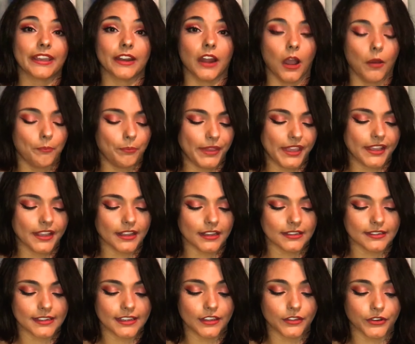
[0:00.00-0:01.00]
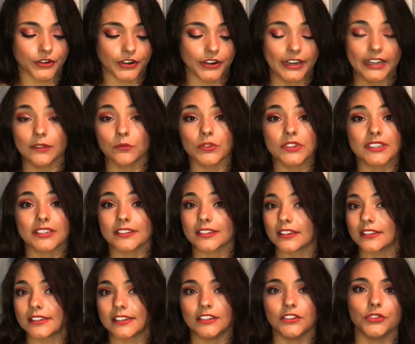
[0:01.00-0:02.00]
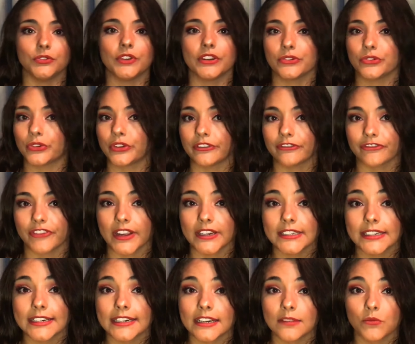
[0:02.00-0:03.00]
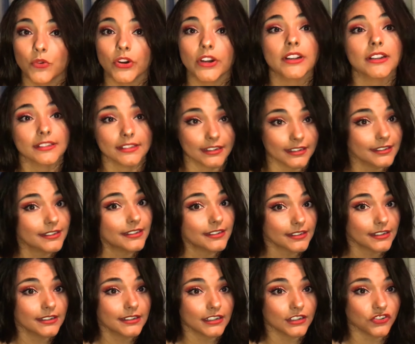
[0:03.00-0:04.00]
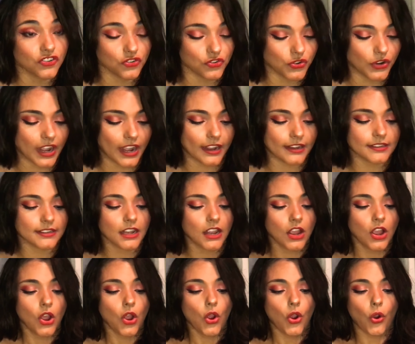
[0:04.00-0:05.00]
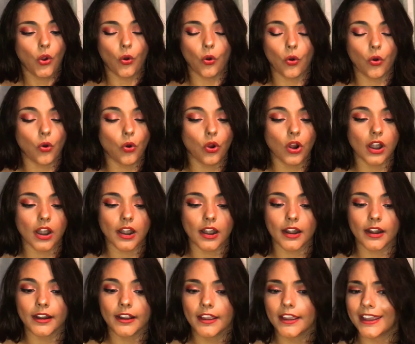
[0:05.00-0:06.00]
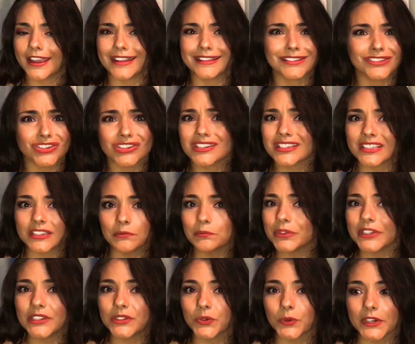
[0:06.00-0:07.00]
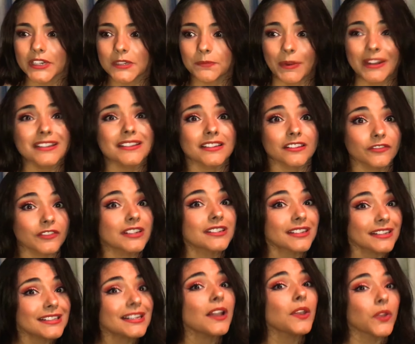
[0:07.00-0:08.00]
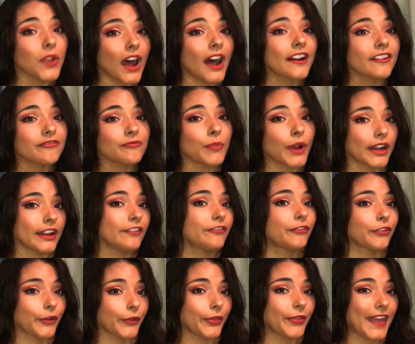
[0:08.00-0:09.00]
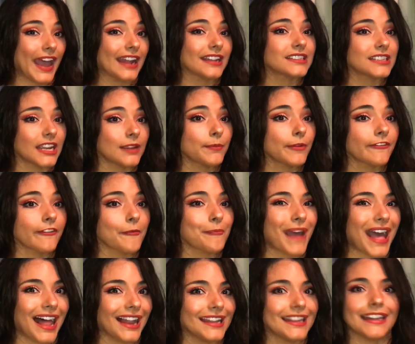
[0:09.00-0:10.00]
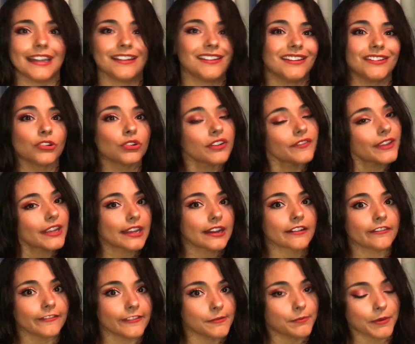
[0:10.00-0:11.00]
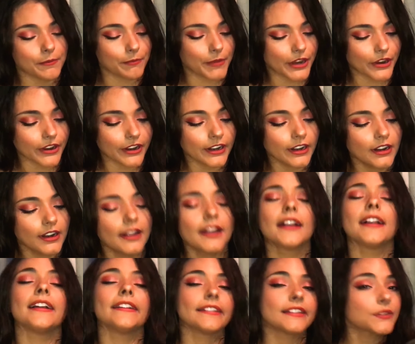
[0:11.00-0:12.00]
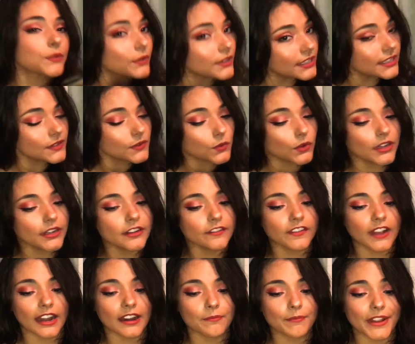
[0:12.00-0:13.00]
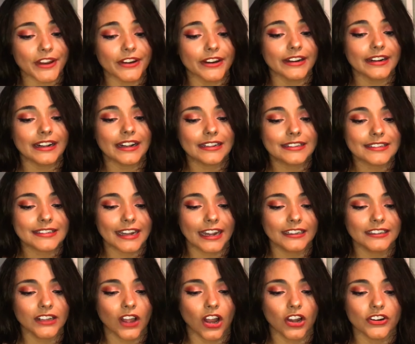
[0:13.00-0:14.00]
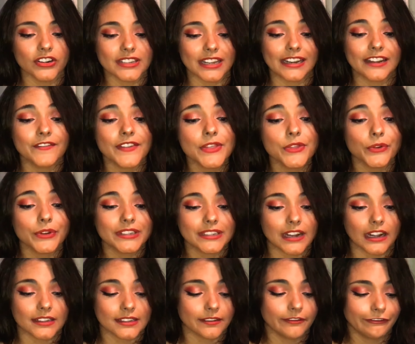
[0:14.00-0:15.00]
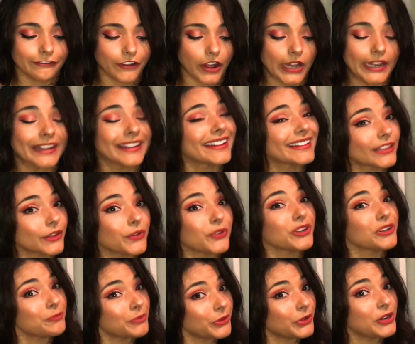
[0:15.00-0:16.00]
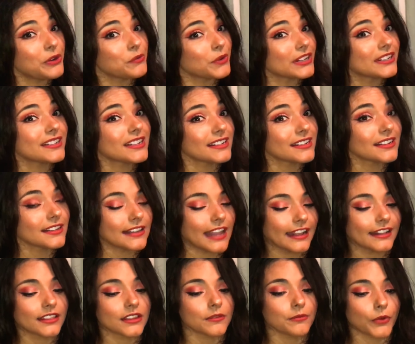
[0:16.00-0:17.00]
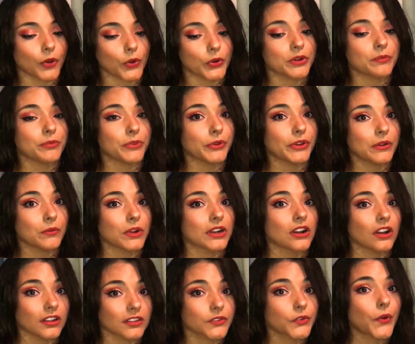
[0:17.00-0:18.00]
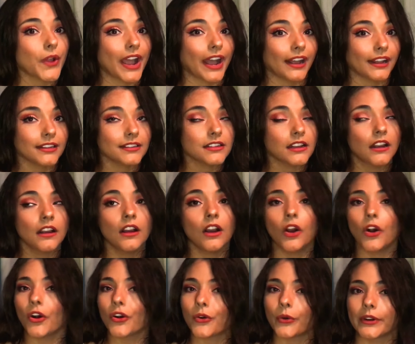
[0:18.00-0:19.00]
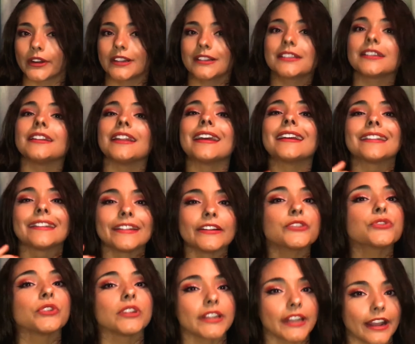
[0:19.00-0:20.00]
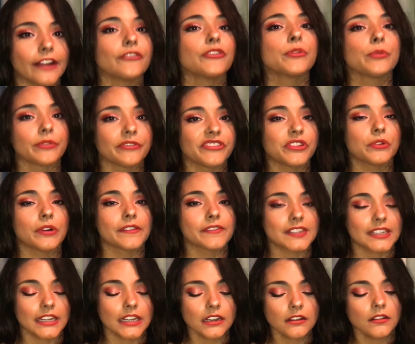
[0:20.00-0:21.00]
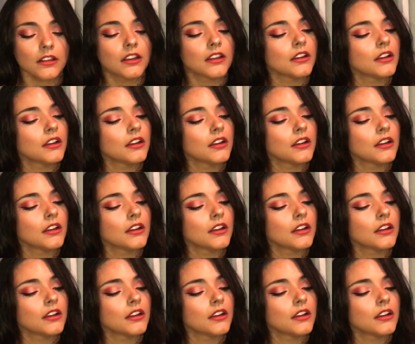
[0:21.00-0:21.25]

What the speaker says: it up because either it was discontinued and you couldn't find it anymore, because it is discontinued, you guys, or it's just simply too expensive, because it's a lot of money for that type of a palette and you don't even get a flipping mirror. At least with this one, you've got a mirror. It's $10, and even though it's got some fallout, like the Huda Beauty one does, like the Huda Beauty one also has, according to like literally every review I've seen,